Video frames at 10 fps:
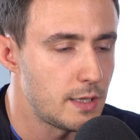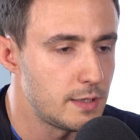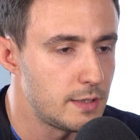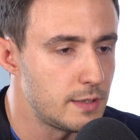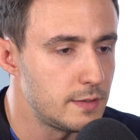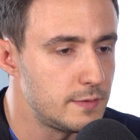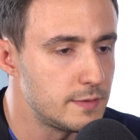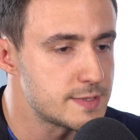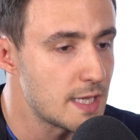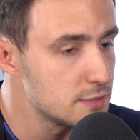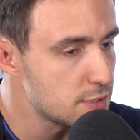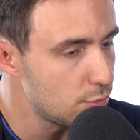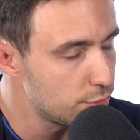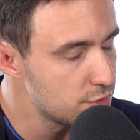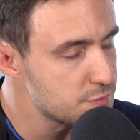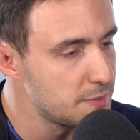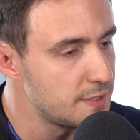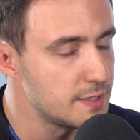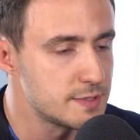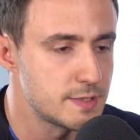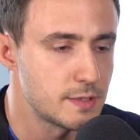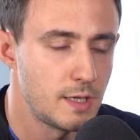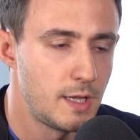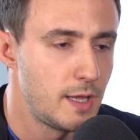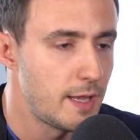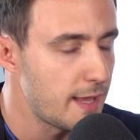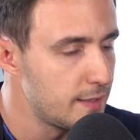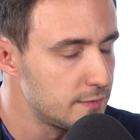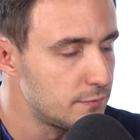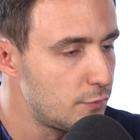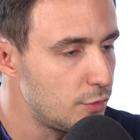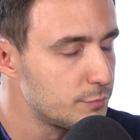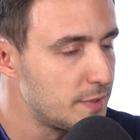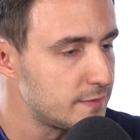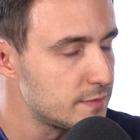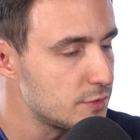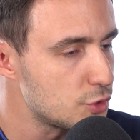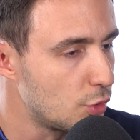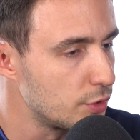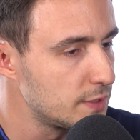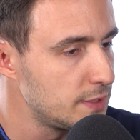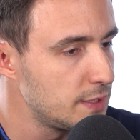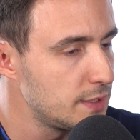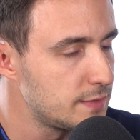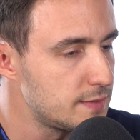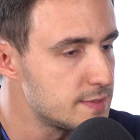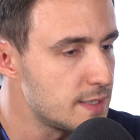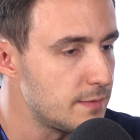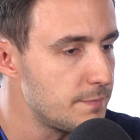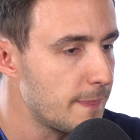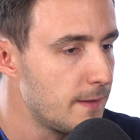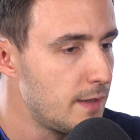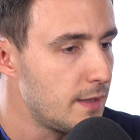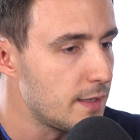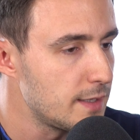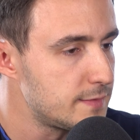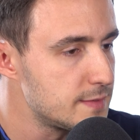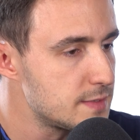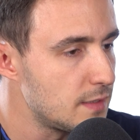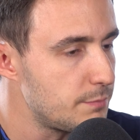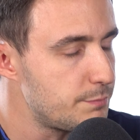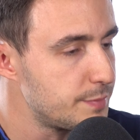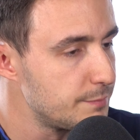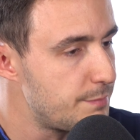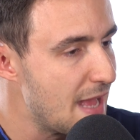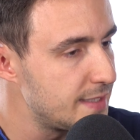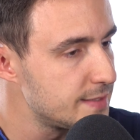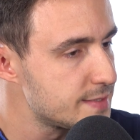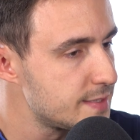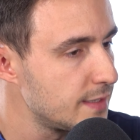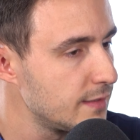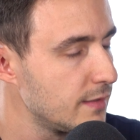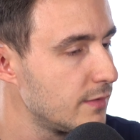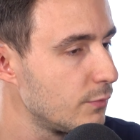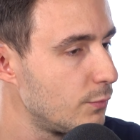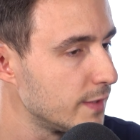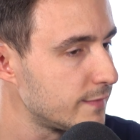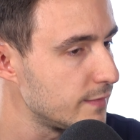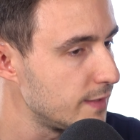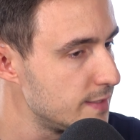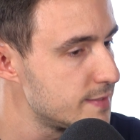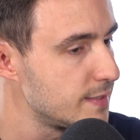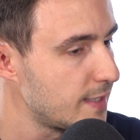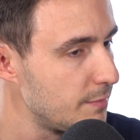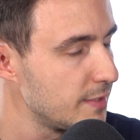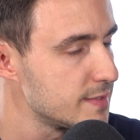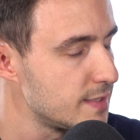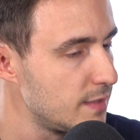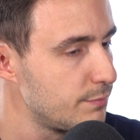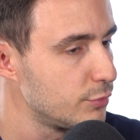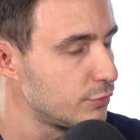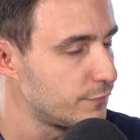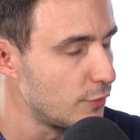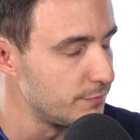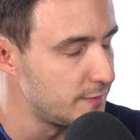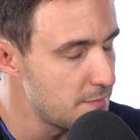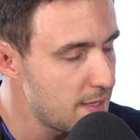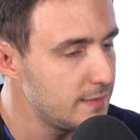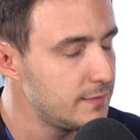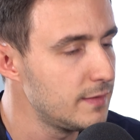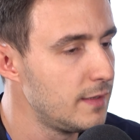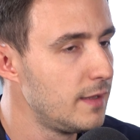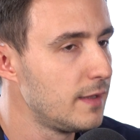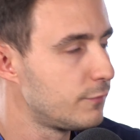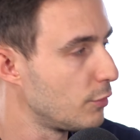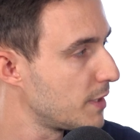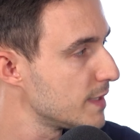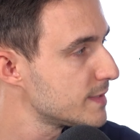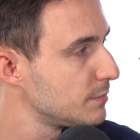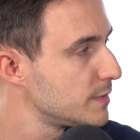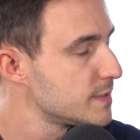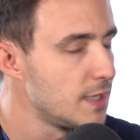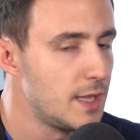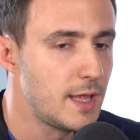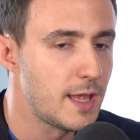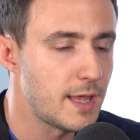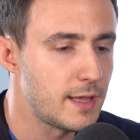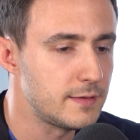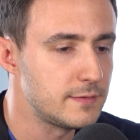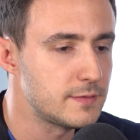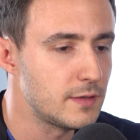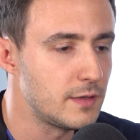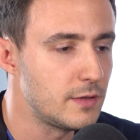The sales and orders planning is another world, but shortly it is balancing what is coming as an input from demand from customers and